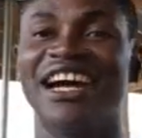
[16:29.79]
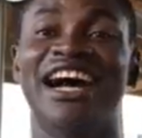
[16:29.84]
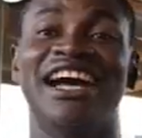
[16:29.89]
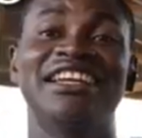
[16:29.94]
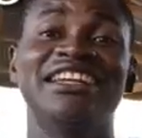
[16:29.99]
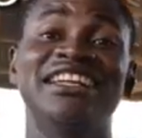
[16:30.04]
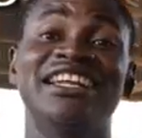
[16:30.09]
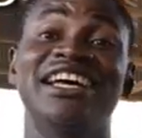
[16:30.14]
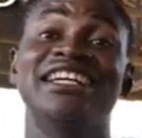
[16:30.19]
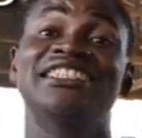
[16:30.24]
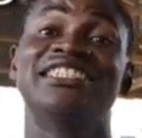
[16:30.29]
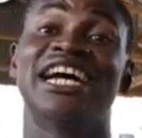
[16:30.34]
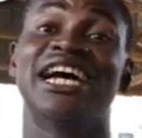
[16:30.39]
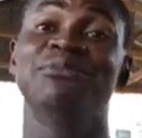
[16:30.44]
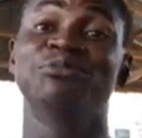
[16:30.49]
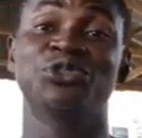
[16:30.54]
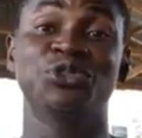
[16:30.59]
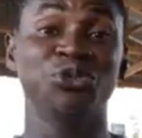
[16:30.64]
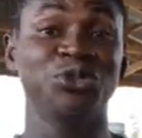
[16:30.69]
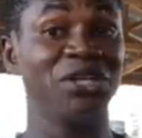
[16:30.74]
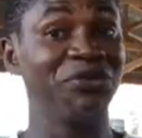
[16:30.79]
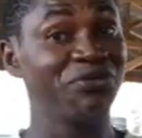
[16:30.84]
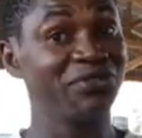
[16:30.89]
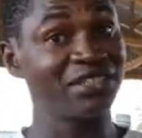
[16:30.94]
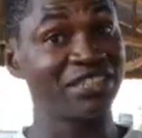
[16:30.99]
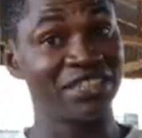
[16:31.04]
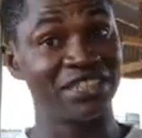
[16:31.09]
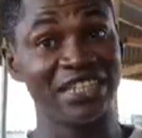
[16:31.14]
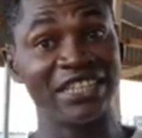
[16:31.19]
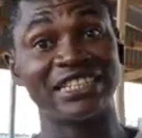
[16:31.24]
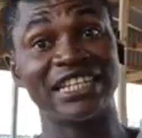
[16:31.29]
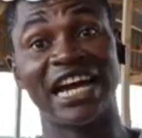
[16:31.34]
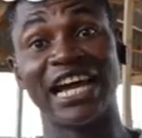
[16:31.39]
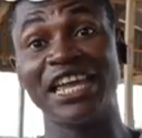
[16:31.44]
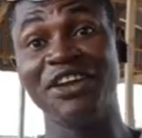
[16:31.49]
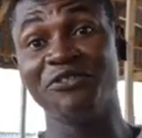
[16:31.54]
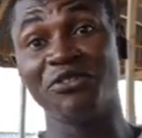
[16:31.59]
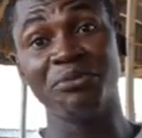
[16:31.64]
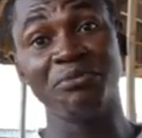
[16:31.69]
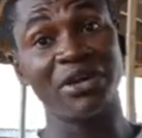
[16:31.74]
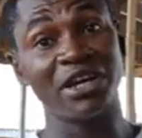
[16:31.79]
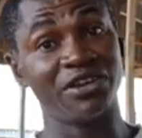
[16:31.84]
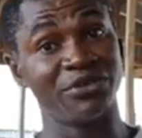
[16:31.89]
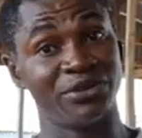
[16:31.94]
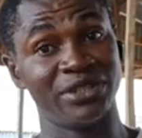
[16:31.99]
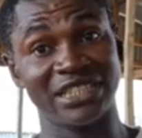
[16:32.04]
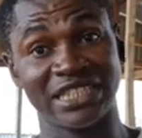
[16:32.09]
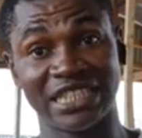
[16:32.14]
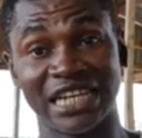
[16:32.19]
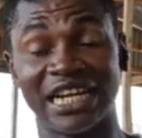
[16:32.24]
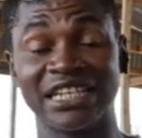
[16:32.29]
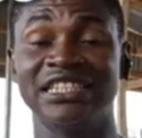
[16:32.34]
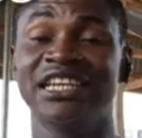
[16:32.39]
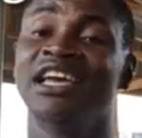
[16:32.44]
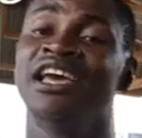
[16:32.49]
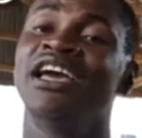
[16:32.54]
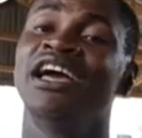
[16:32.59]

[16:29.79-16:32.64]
I needed time to even sit and even make research